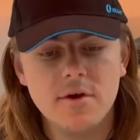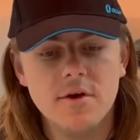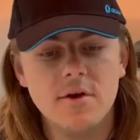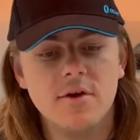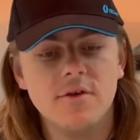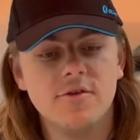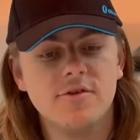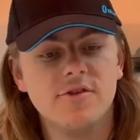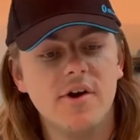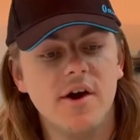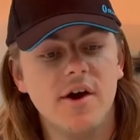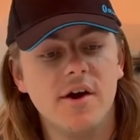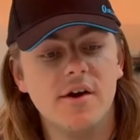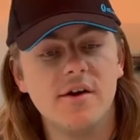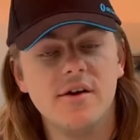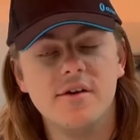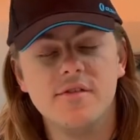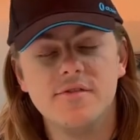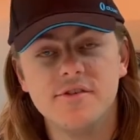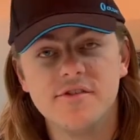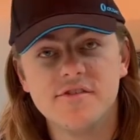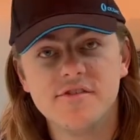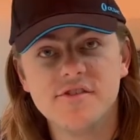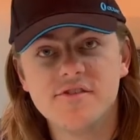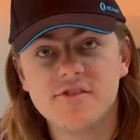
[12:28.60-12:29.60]
So
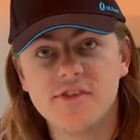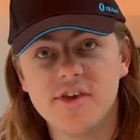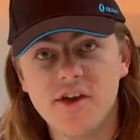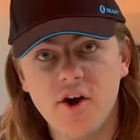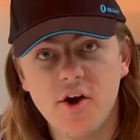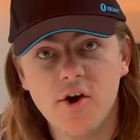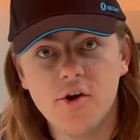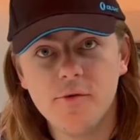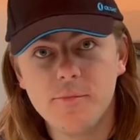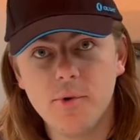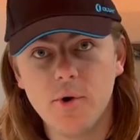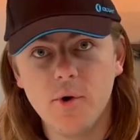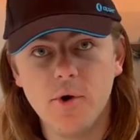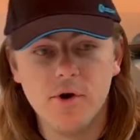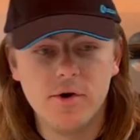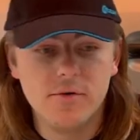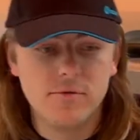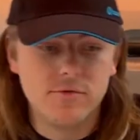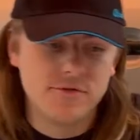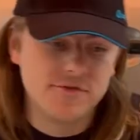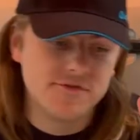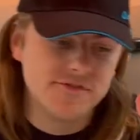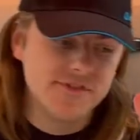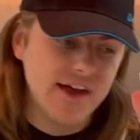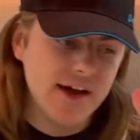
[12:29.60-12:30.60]
this is the Oport.
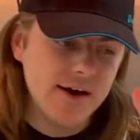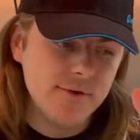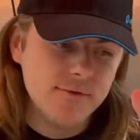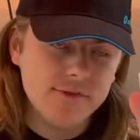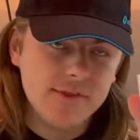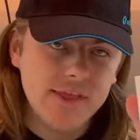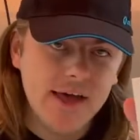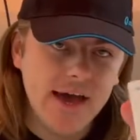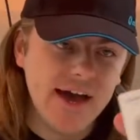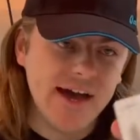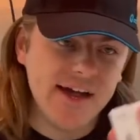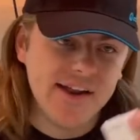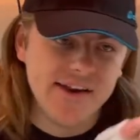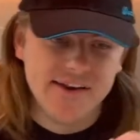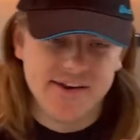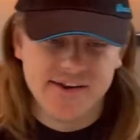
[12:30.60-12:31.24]
We'll start with that.